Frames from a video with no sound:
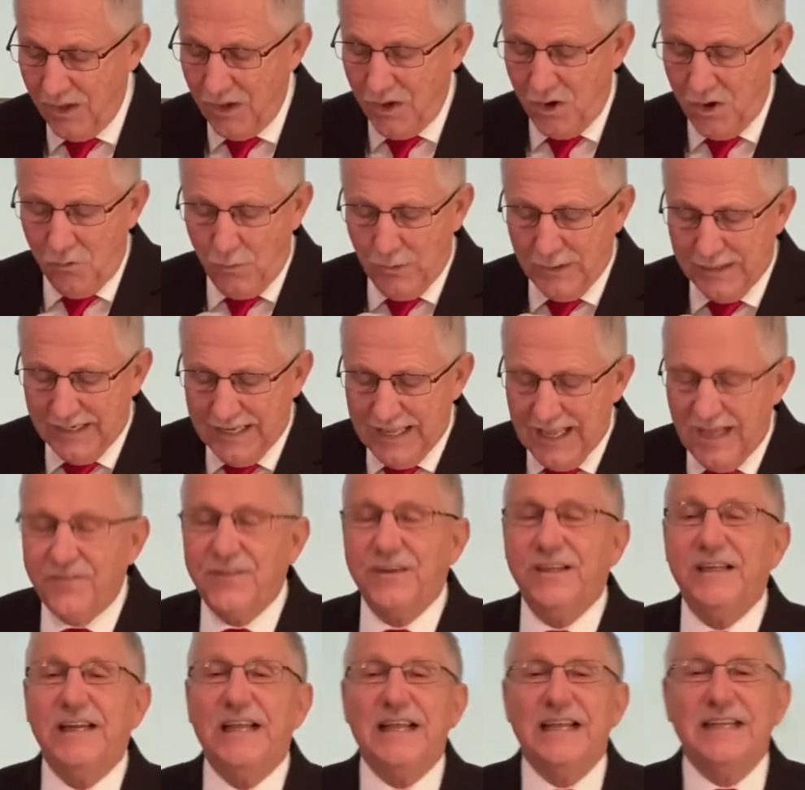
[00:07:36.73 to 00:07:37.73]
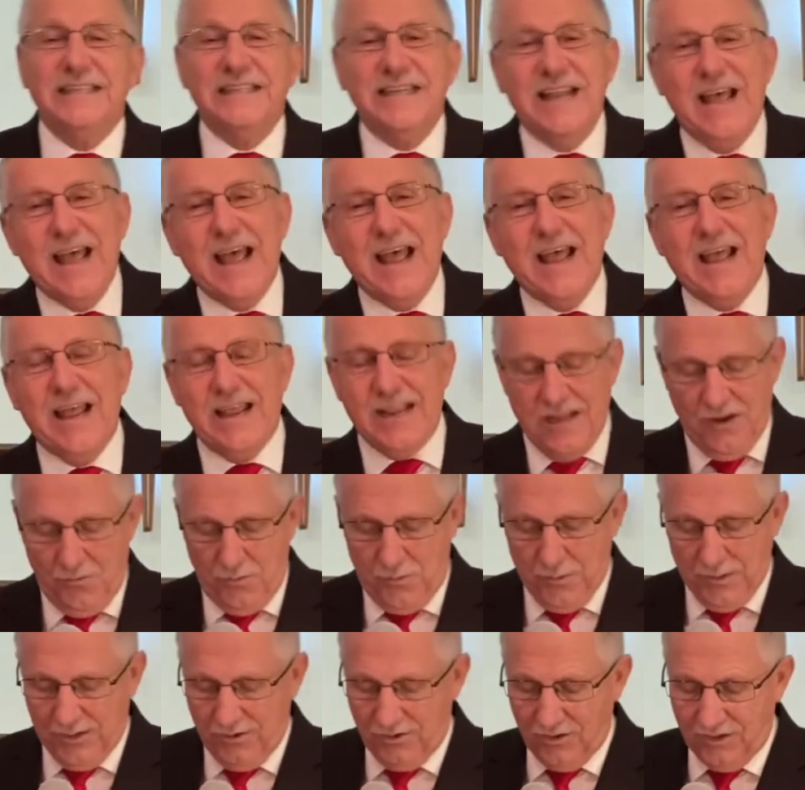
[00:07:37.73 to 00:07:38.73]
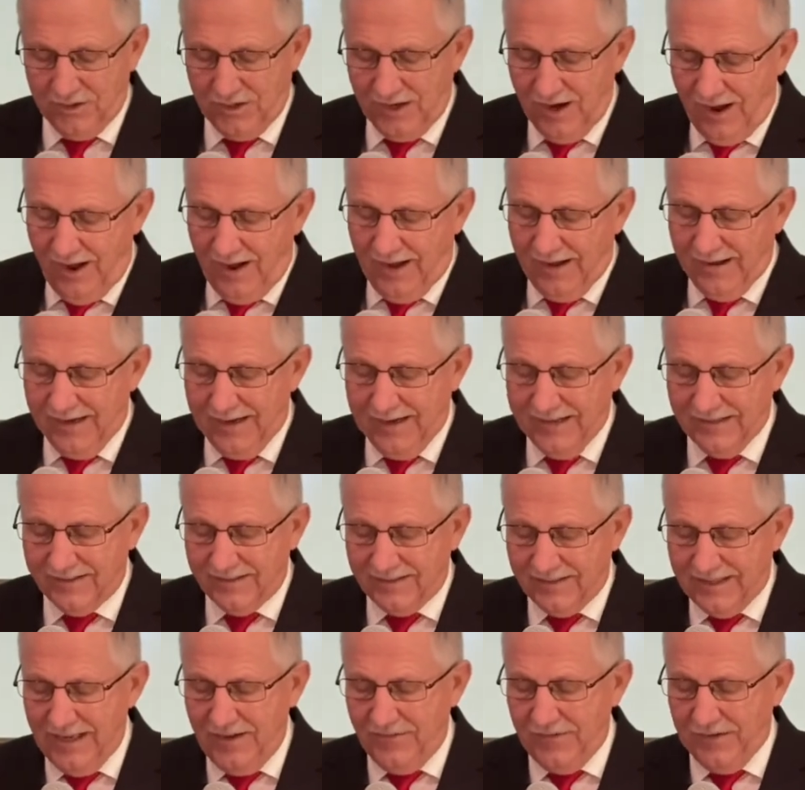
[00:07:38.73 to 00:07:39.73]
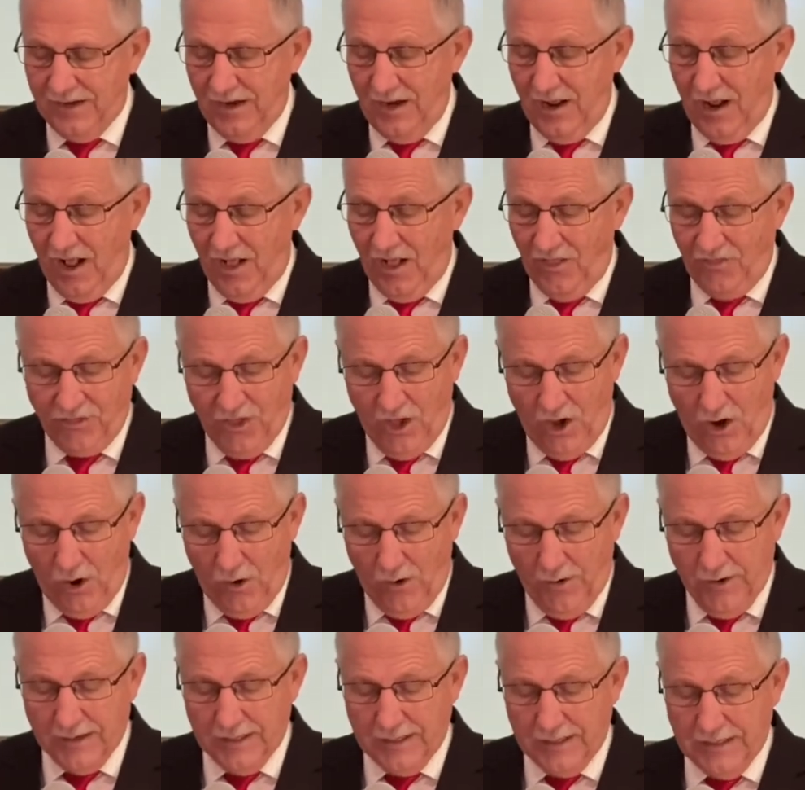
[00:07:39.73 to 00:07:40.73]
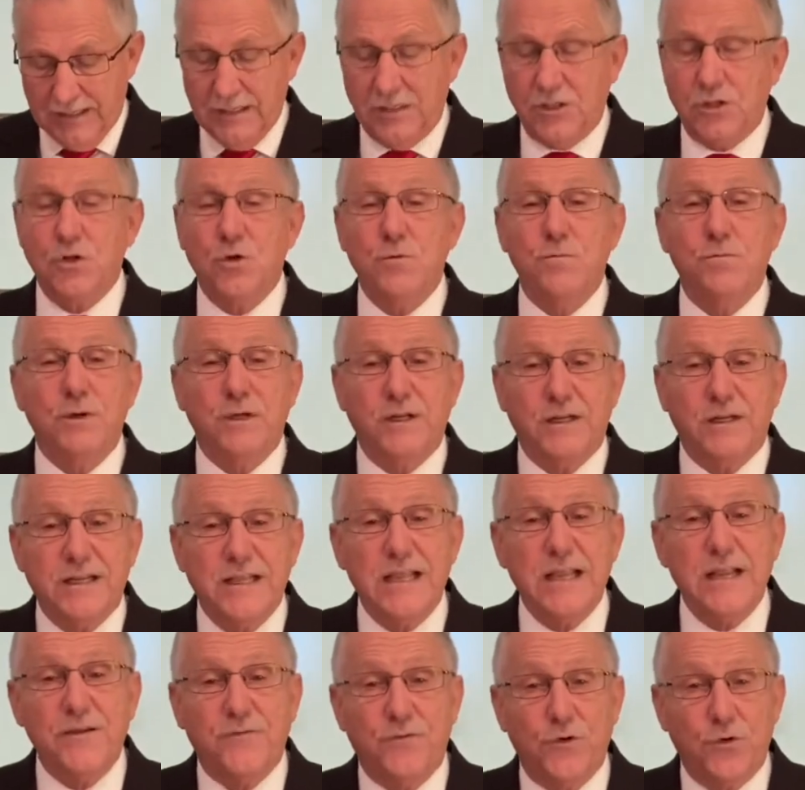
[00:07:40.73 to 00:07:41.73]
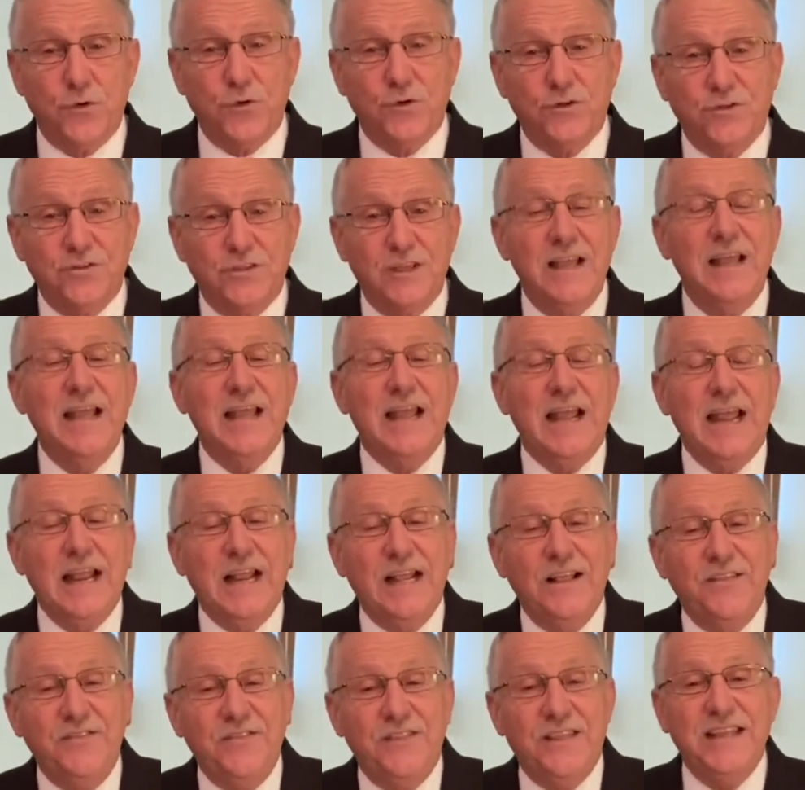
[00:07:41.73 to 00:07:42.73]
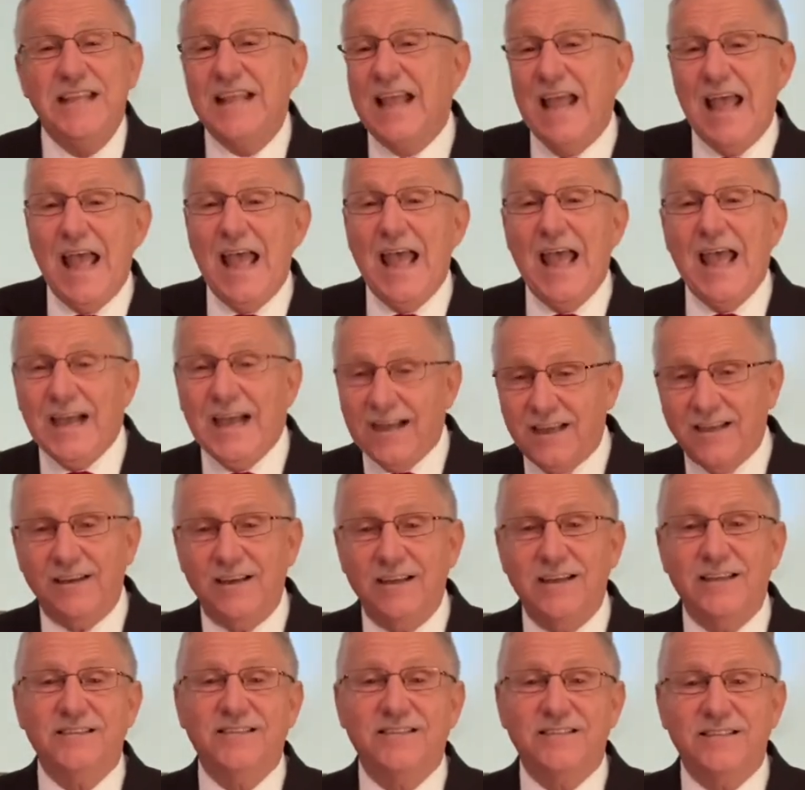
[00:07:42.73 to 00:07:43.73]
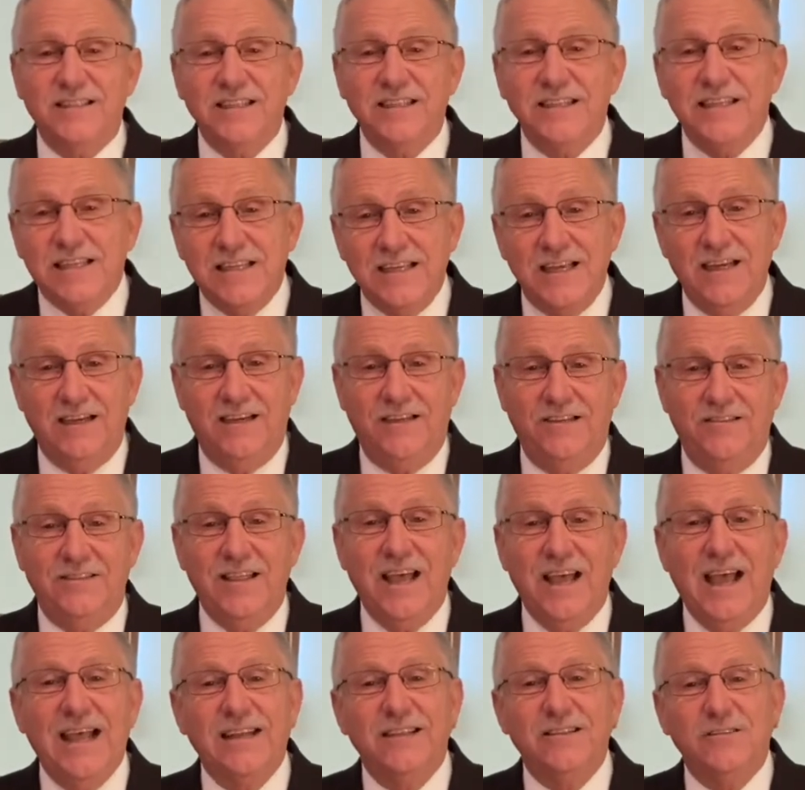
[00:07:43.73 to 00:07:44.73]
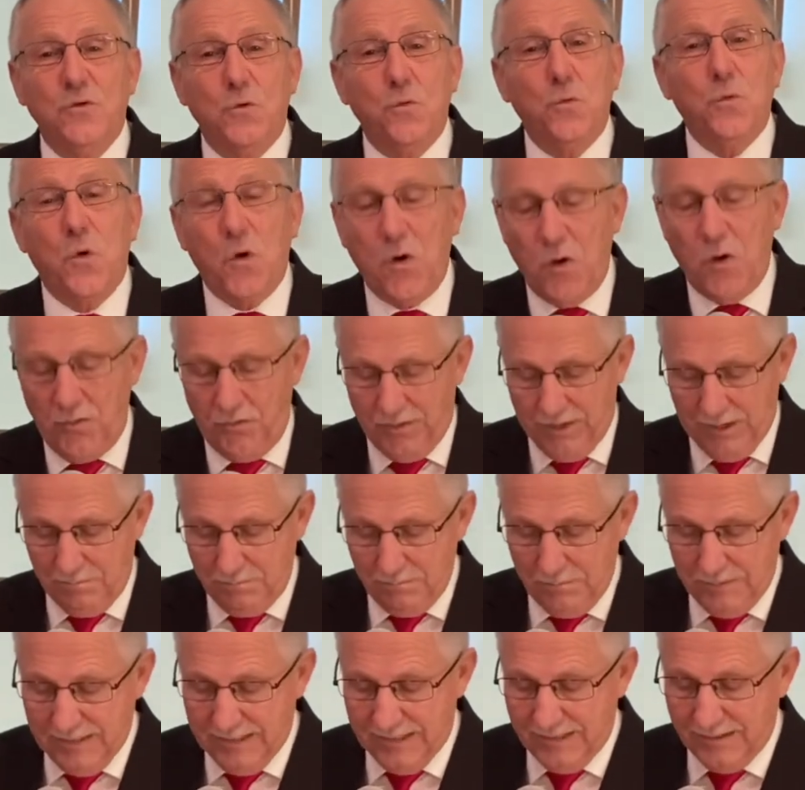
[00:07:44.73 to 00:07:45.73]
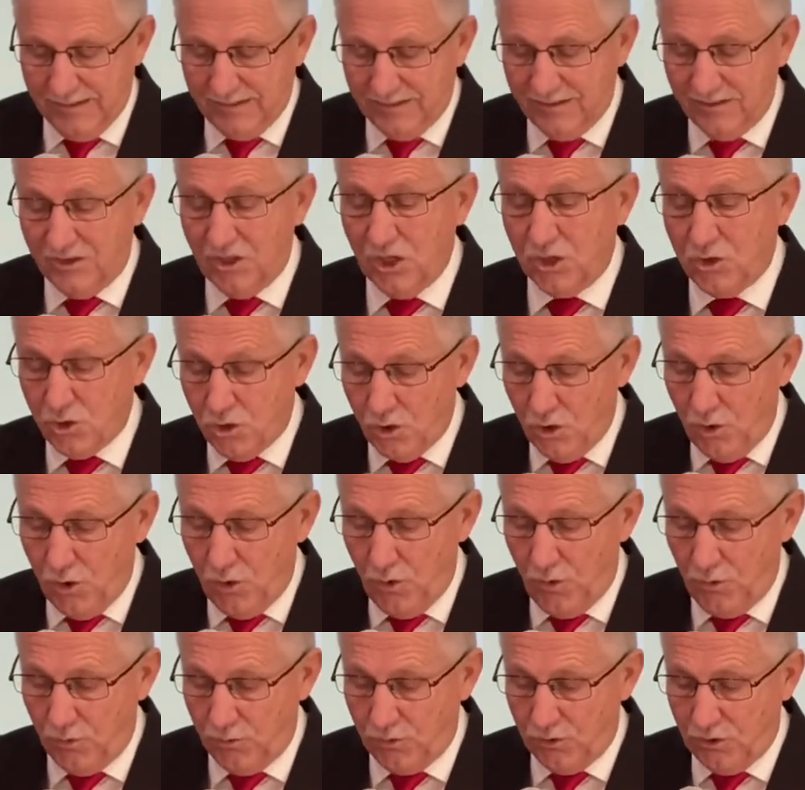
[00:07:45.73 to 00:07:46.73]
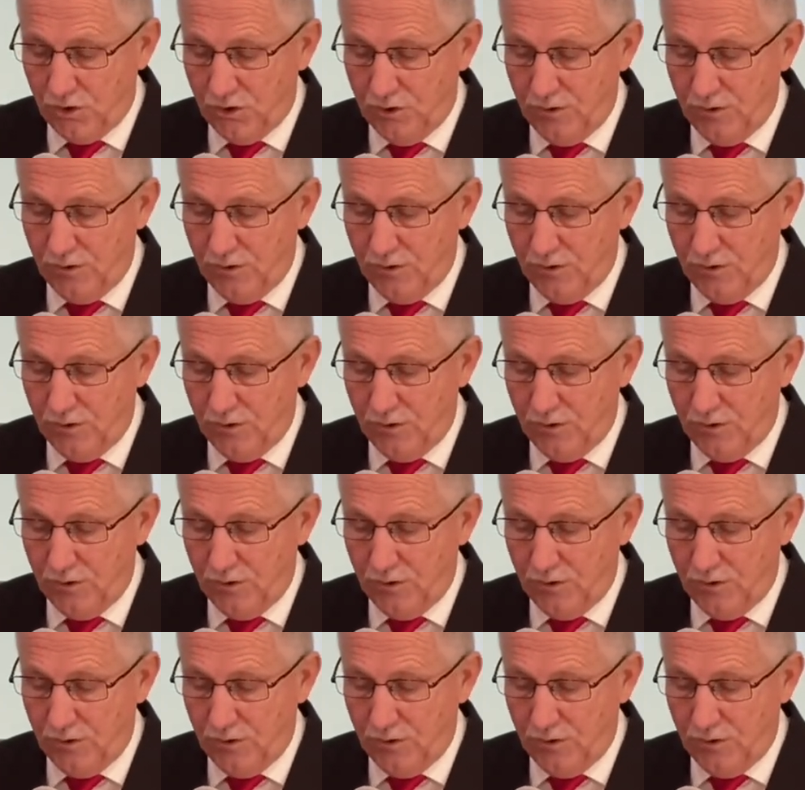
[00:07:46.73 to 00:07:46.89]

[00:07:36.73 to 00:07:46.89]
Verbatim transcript: We live in a day in which God has given authority to believers in the ecclesia. That is a word that means the church.